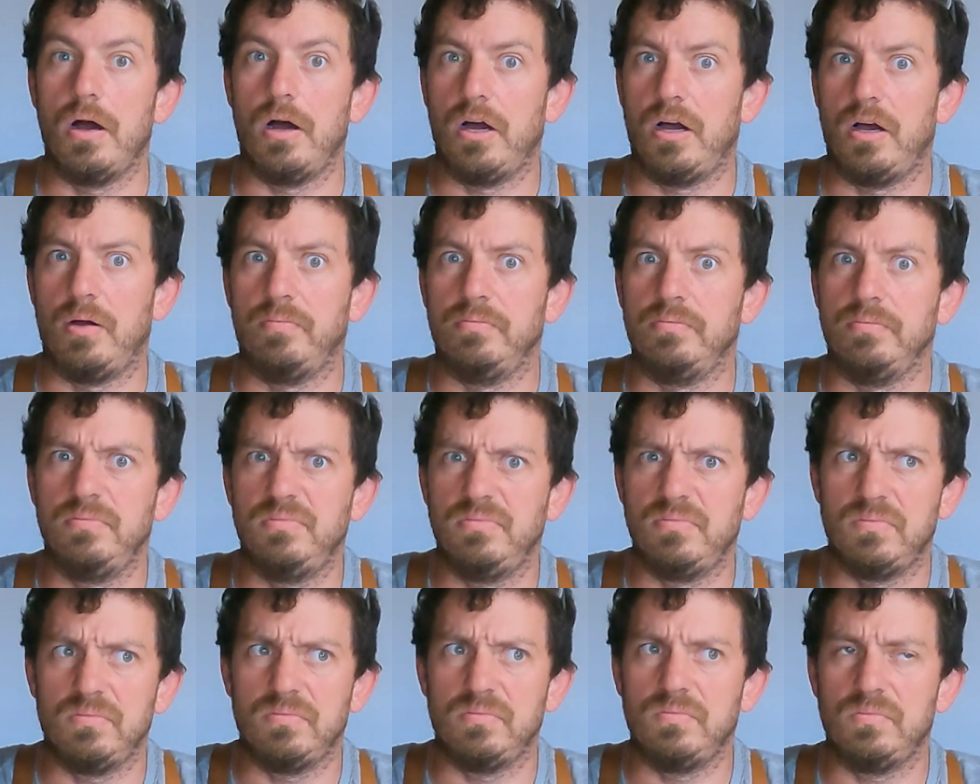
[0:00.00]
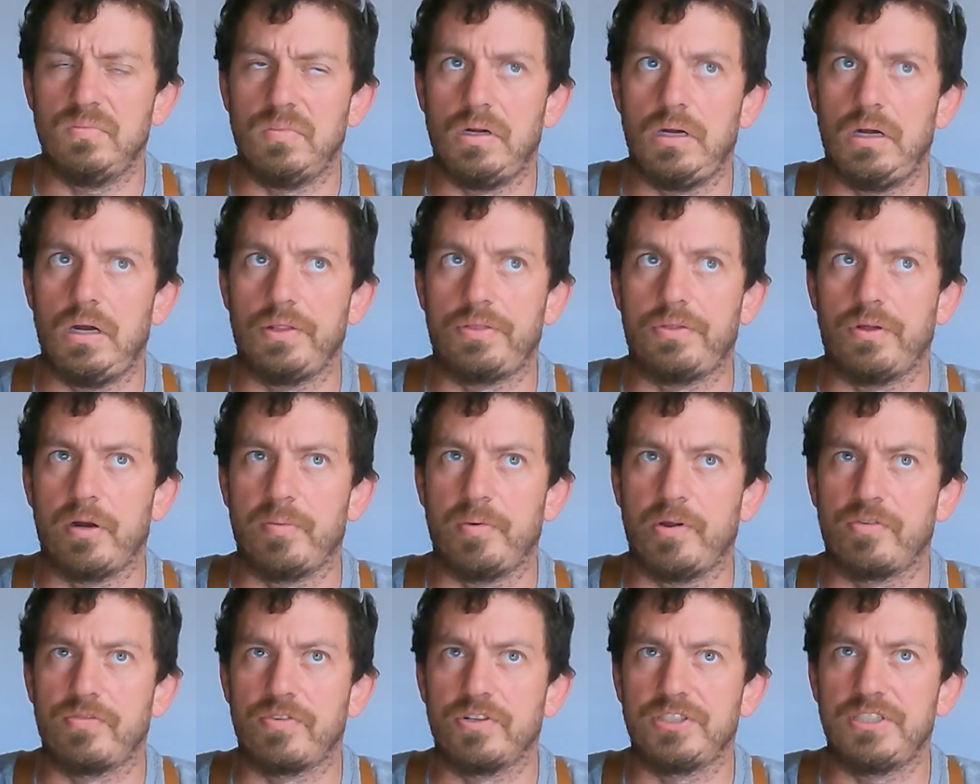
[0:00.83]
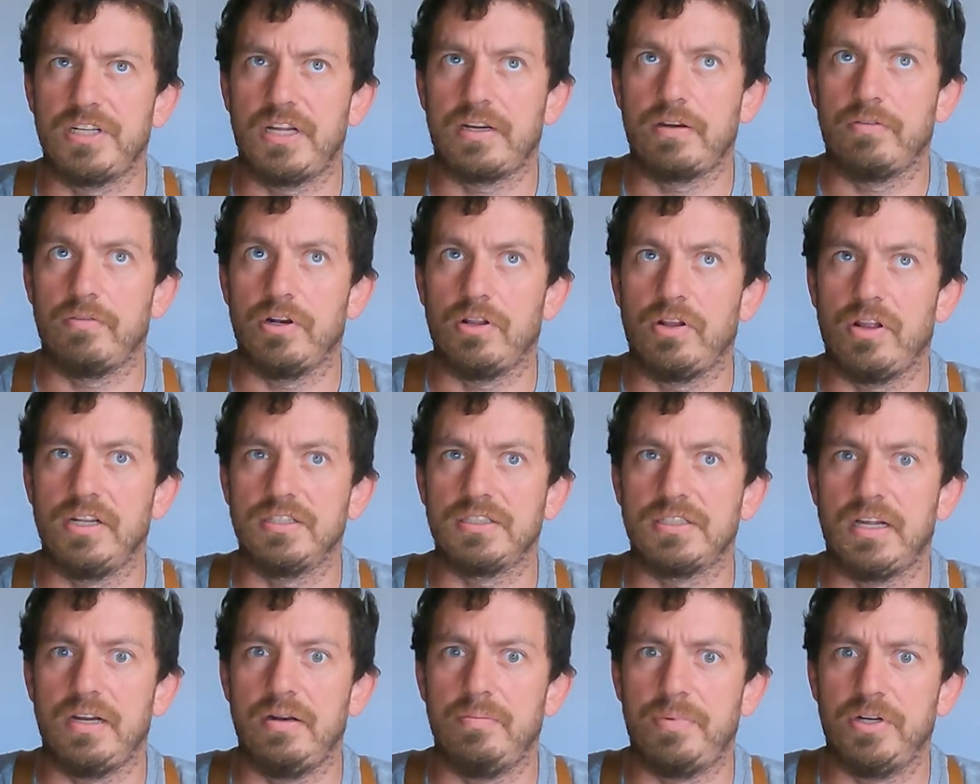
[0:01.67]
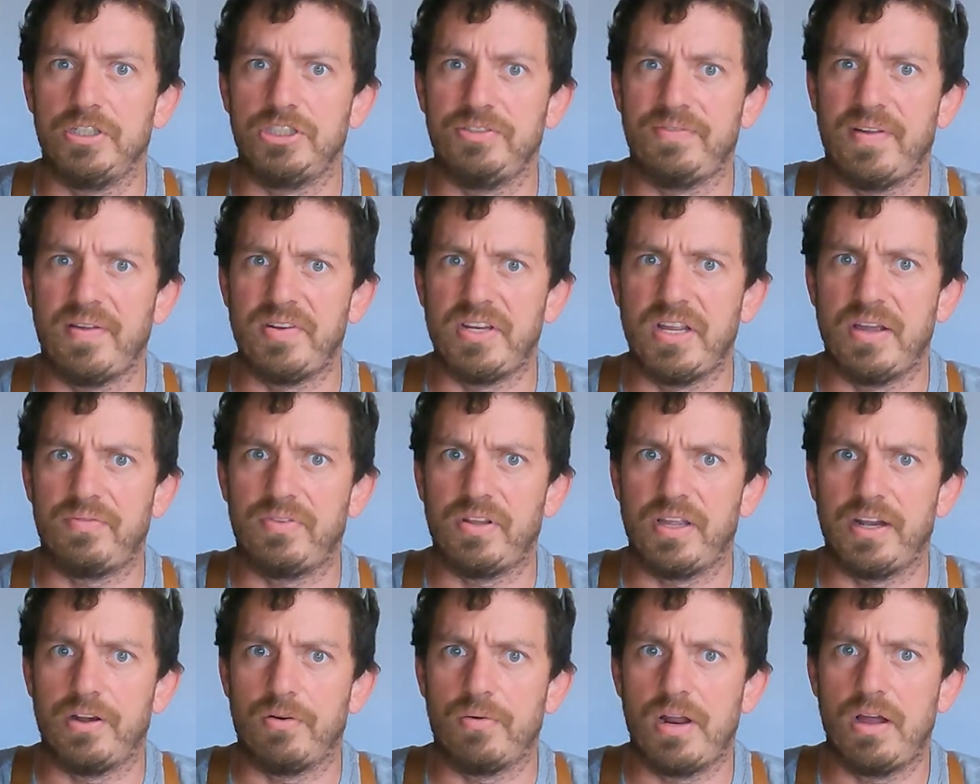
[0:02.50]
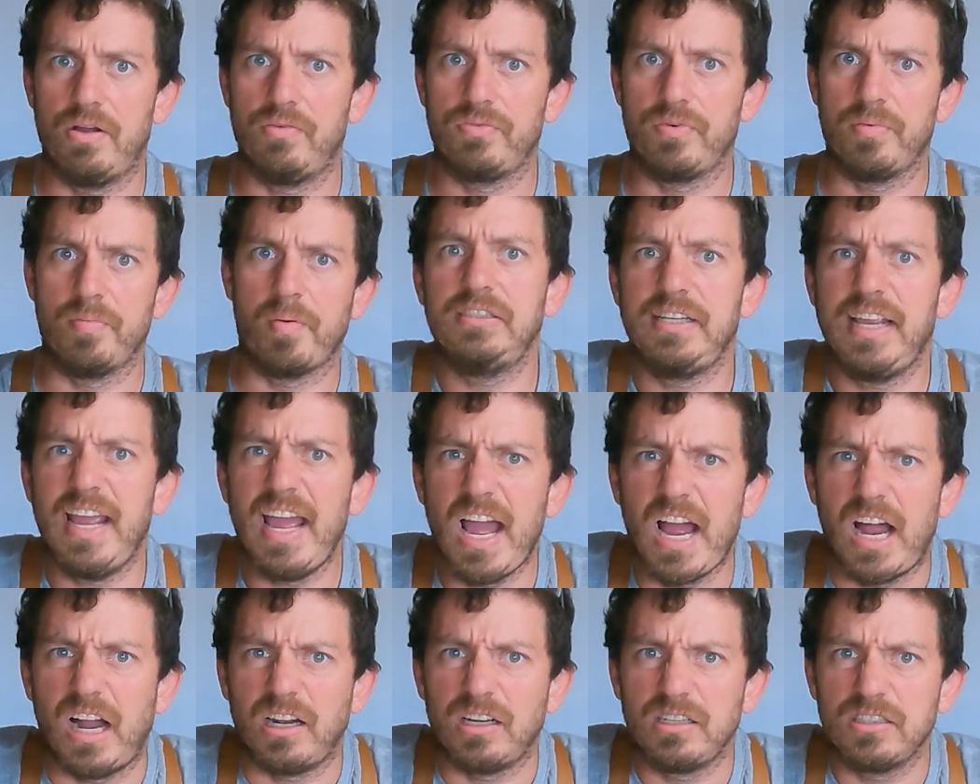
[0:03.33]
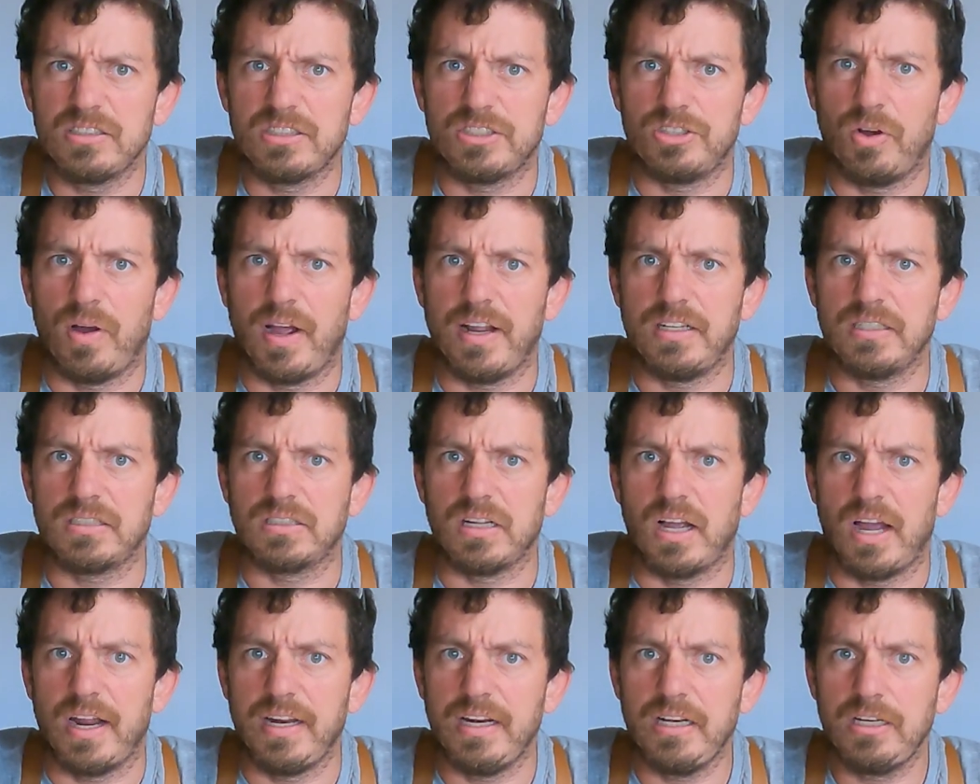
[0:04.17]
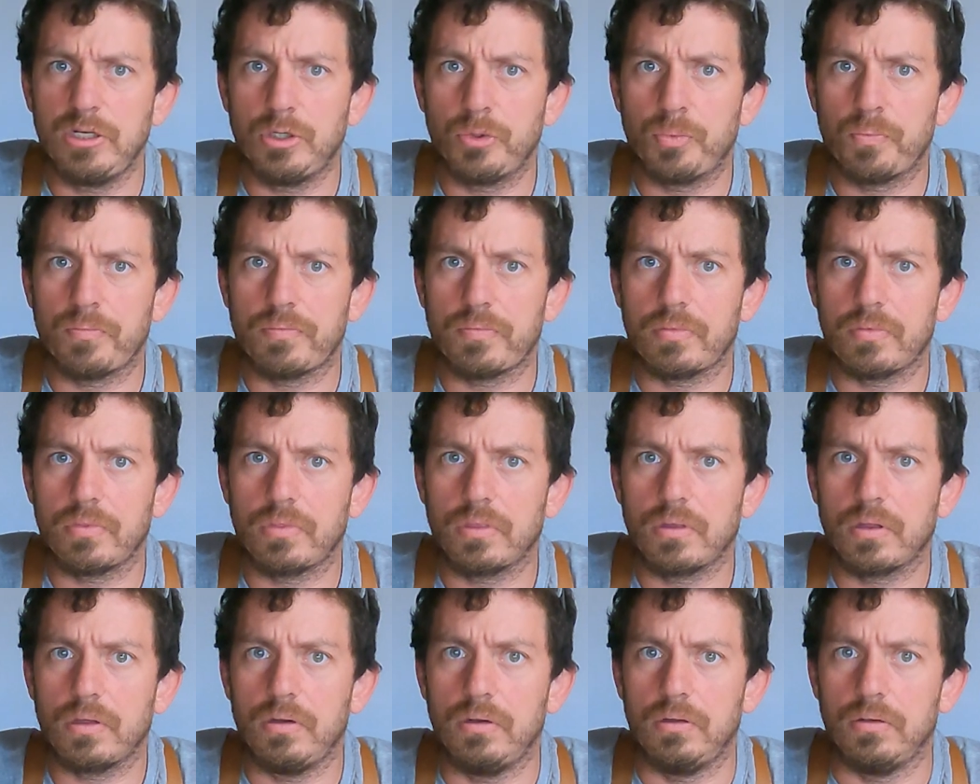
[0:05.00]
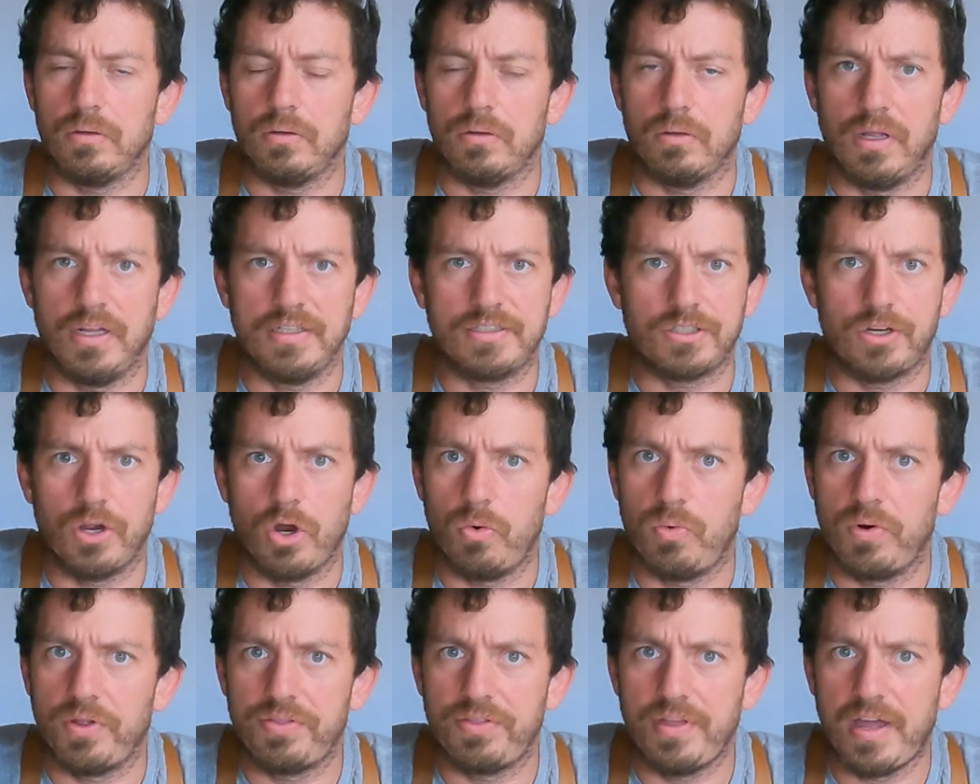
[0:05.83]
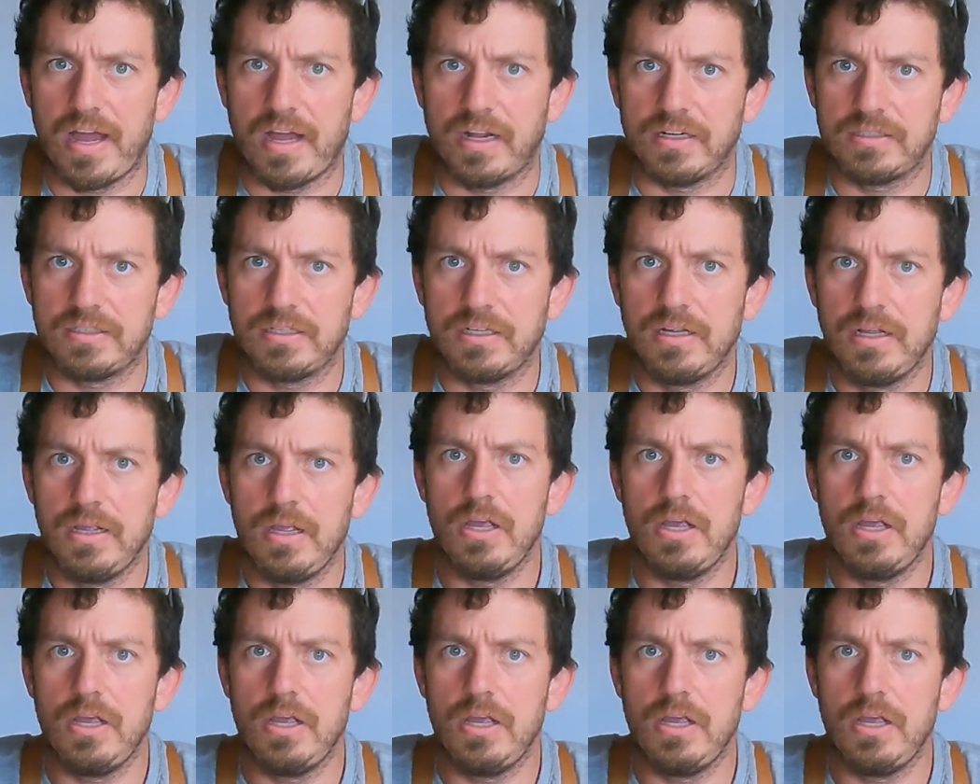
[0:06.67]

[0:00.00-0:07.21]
Um, I thought about it for a second, realized I had a bunch of MDF laying around. Yeah, so I decided, let's go with that.